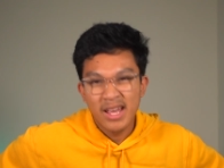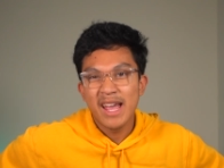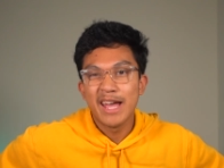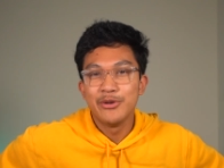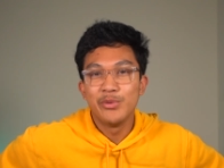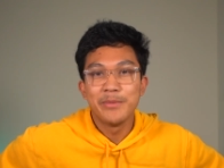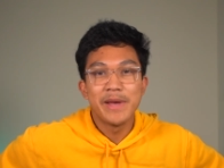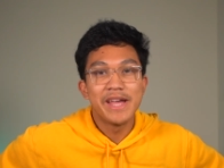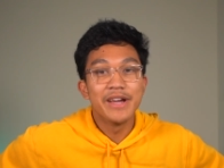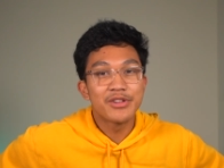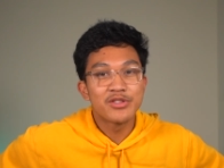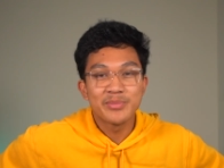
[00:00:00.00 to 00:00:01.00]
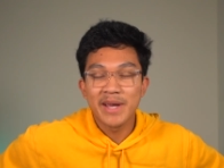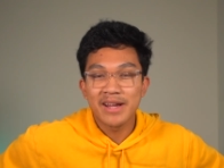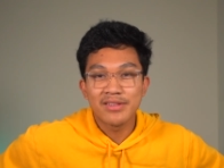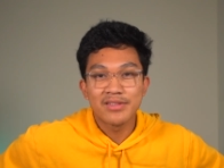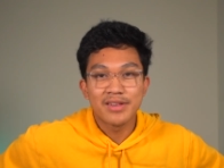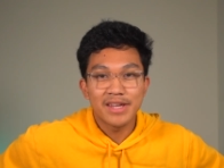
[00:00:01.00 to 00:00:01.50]
and we may
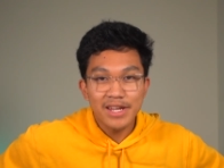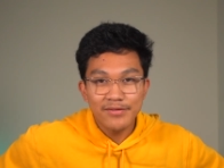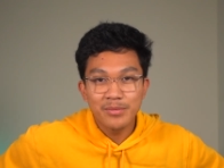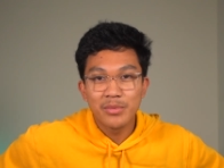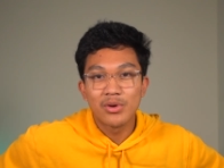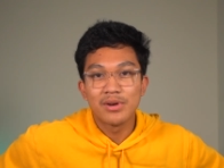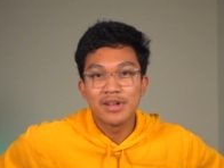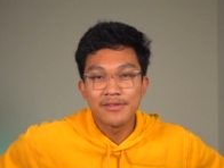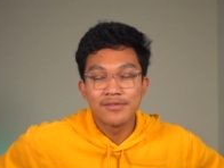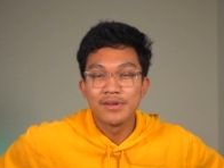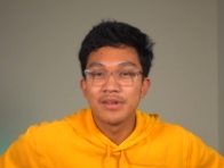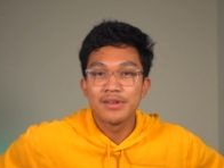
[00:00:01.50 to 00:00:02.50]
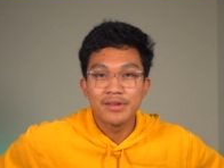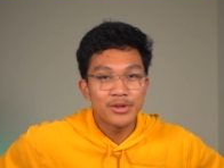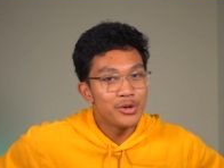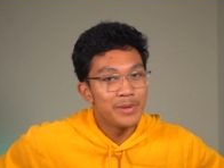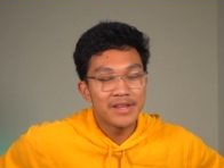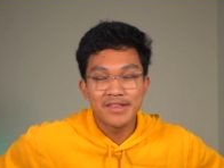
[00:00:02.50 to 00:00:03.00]
expect even more different
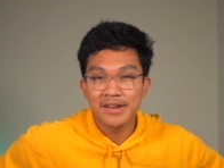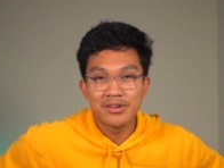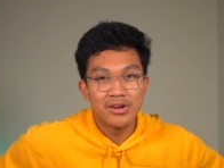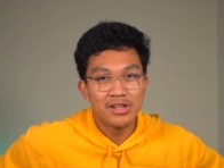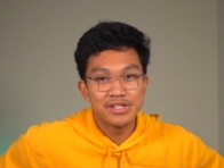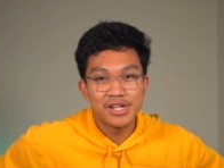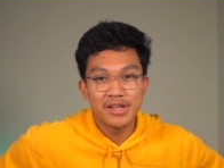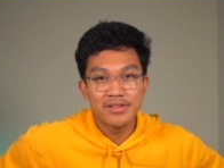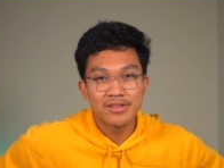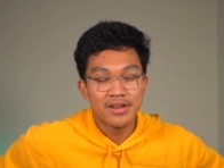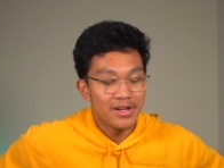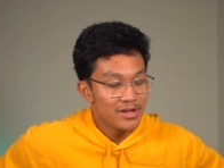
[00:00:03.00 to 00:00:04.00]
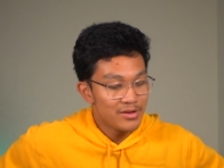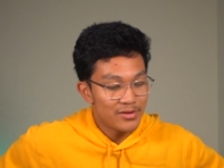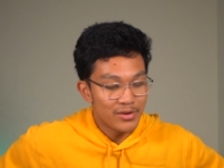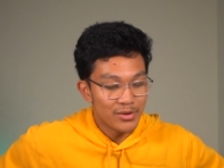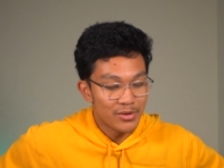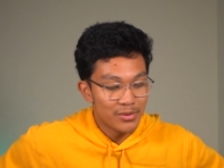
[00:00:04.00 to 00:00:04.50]
cubing technologies
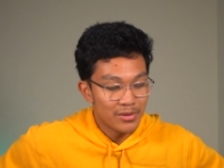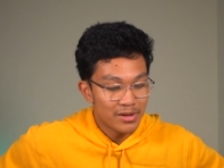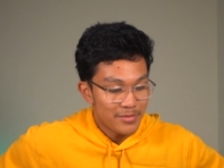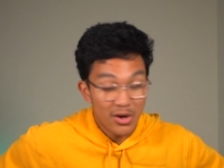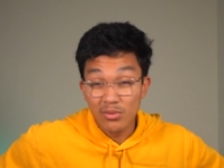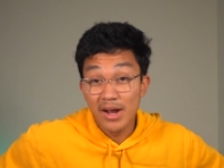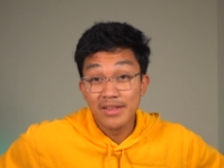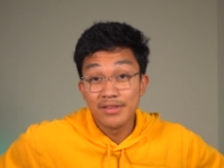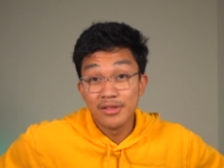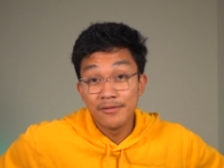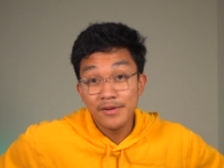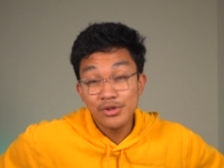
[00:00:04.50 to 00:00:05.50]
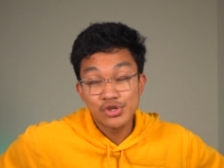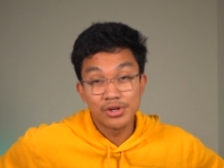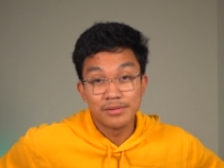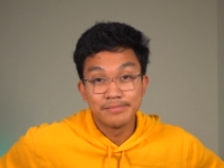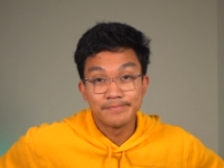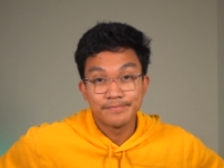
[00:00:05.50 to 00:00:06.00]
to arise in the future.